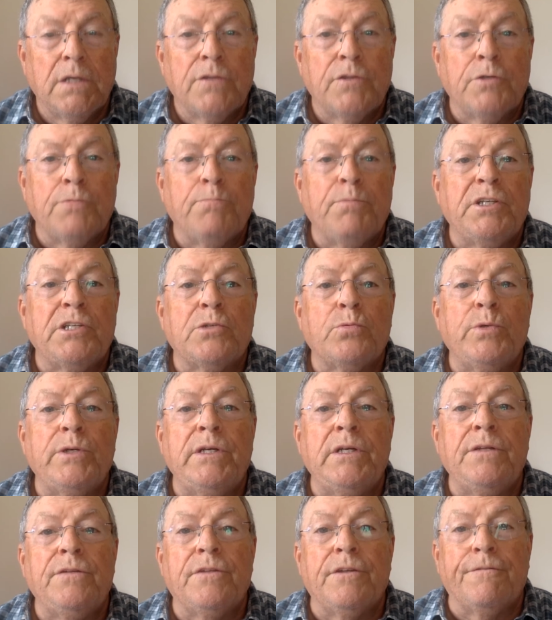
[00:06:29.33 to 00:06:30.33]
that
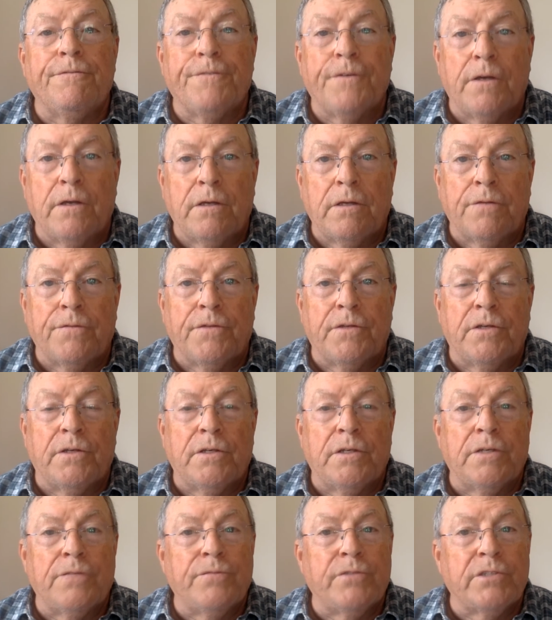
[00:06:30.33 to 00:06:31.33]
between the Father
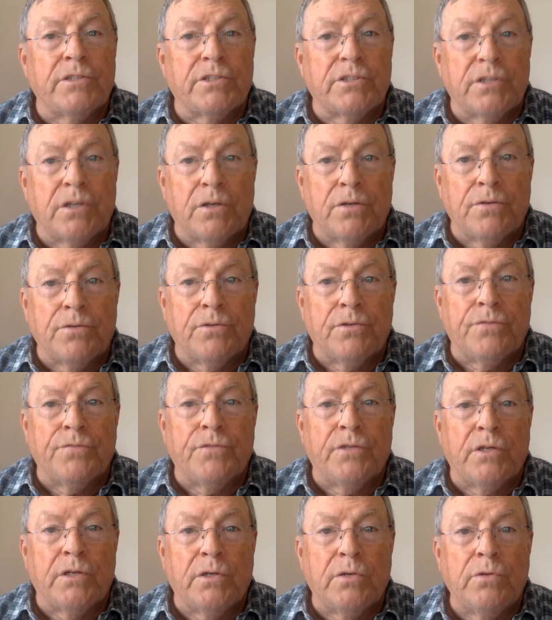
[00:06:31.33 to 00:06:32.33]
and the Son and
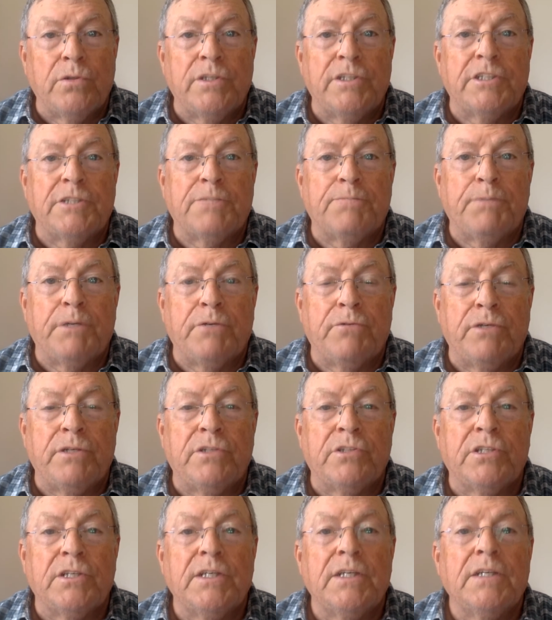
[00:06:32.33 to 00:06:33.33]
the Holy
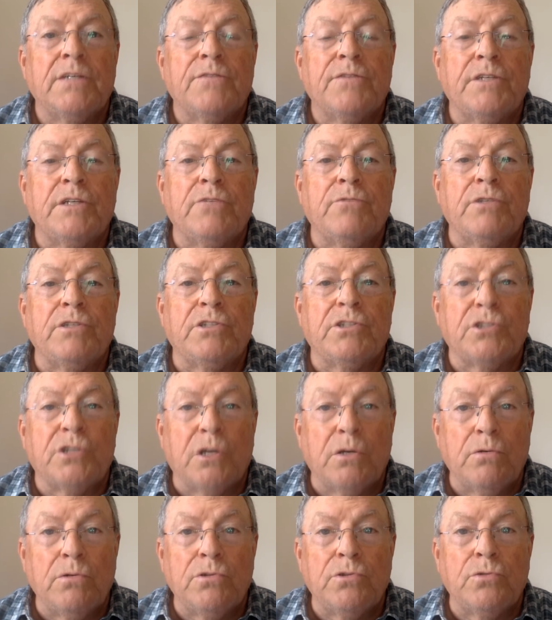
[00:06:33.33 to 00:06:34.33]
Spirit there is
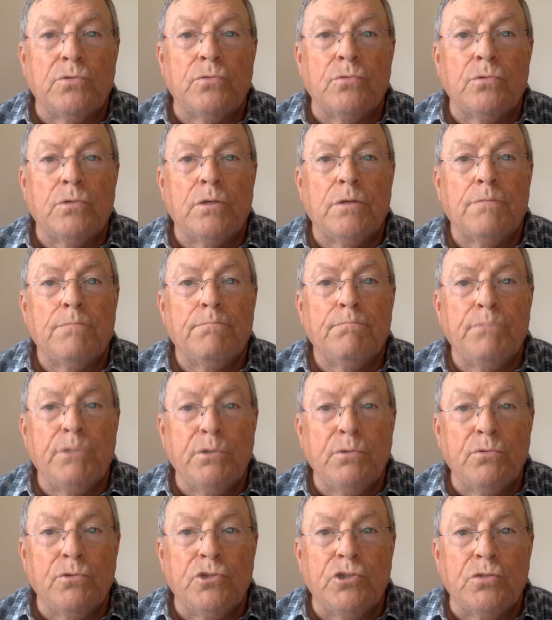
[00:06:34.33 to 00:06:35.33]
total
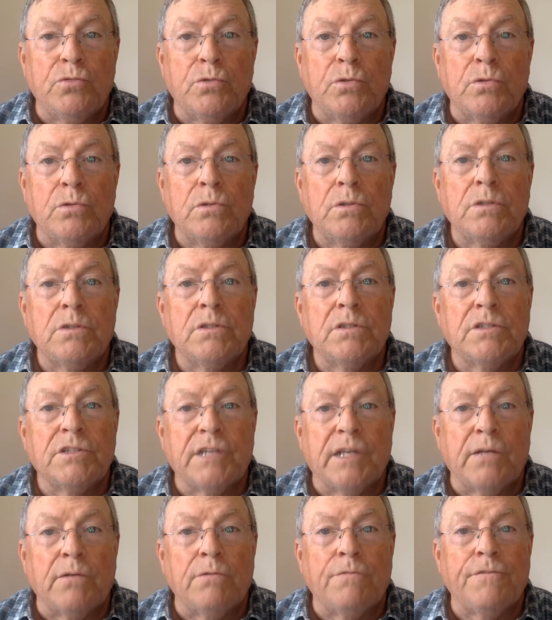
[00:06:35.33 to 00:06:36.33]
mutual
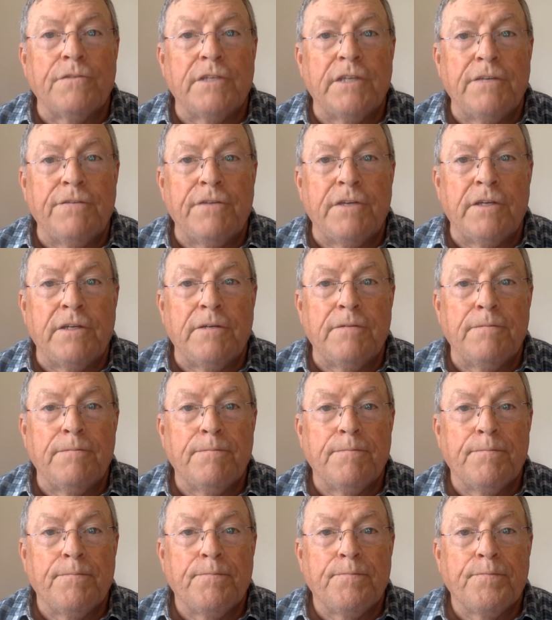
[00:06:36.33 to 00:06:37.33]
self-giving.
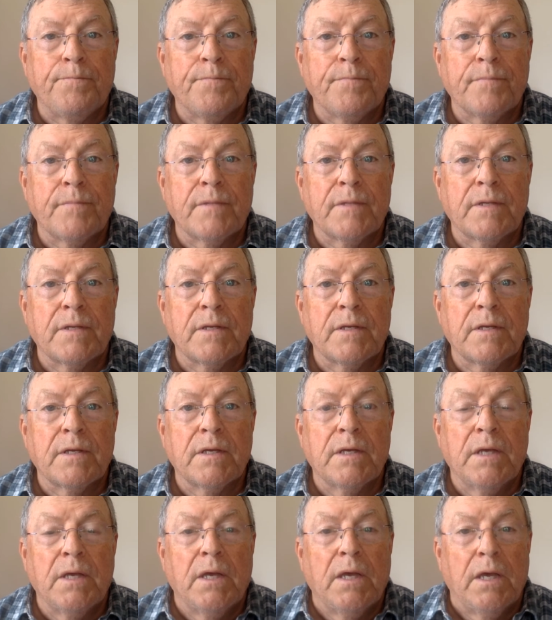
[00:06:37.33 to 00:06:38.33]

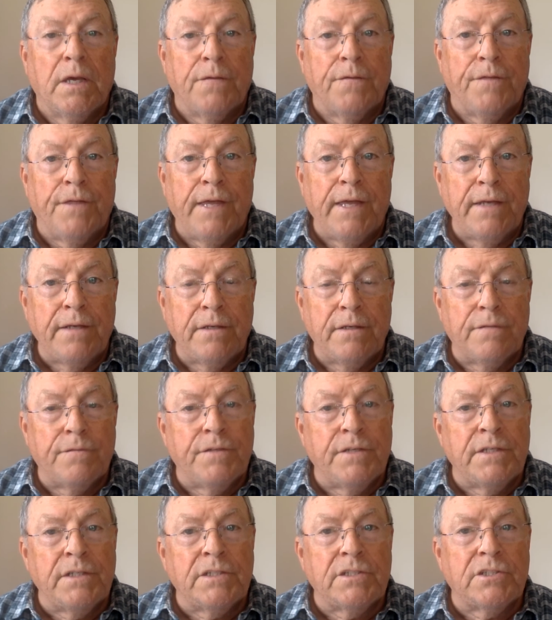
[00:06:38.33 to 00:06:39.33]
And then
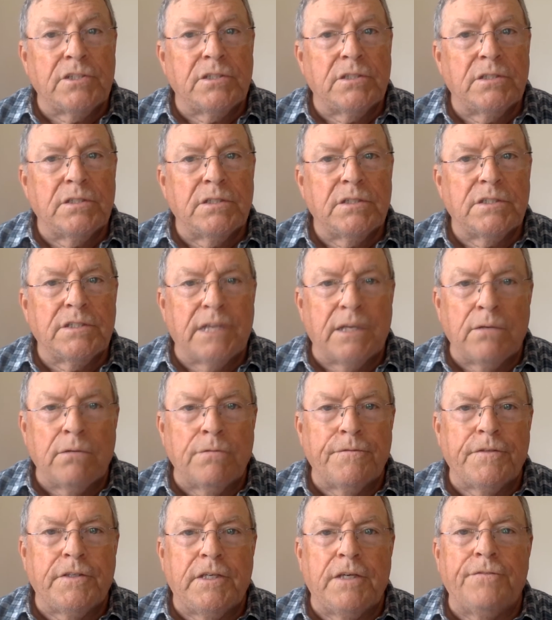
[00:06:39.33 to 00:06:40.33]
this
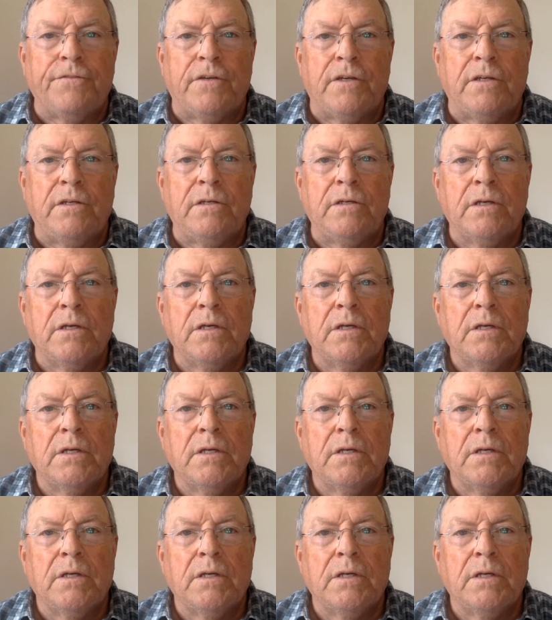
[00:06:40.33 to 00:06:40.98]
self-giving